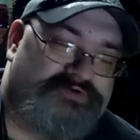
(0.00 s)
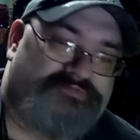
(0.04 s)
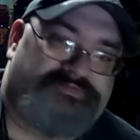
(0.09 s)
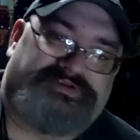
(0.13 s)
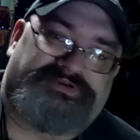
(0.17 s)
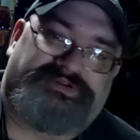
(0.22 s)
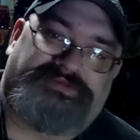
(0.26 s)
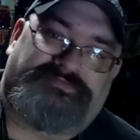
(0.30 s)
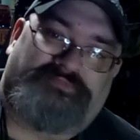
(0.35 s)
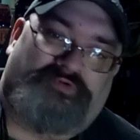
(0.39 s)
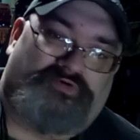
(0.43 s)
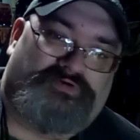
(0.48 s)

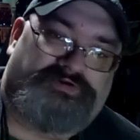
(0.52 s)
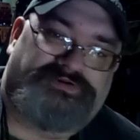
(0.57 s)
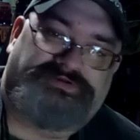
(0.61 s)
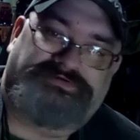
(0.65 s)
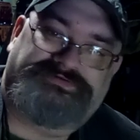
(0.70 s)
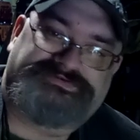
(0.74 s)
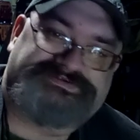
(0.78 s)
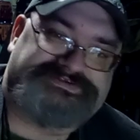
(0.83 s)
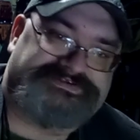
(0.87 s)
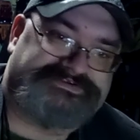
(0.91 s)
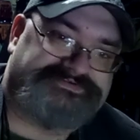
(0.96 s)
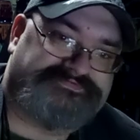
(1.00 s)
many more
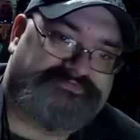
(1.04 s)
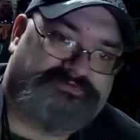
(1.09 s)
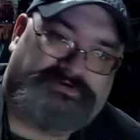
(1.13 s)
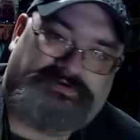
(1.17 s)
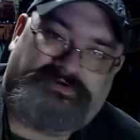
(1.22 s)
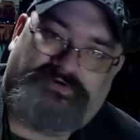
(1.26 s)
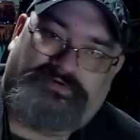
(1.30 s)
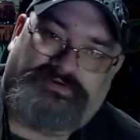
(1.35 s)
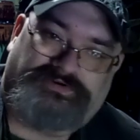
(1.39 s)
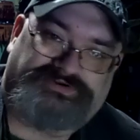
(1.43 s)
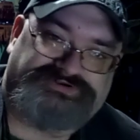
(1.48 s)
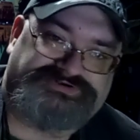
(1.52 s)
uses for a
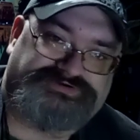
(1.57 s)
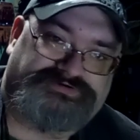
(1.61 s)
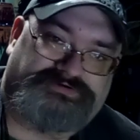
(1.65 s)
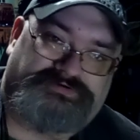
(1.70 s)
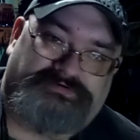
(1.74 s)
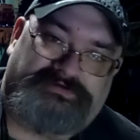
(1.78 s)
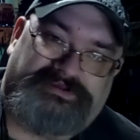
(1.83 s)
corkscrew,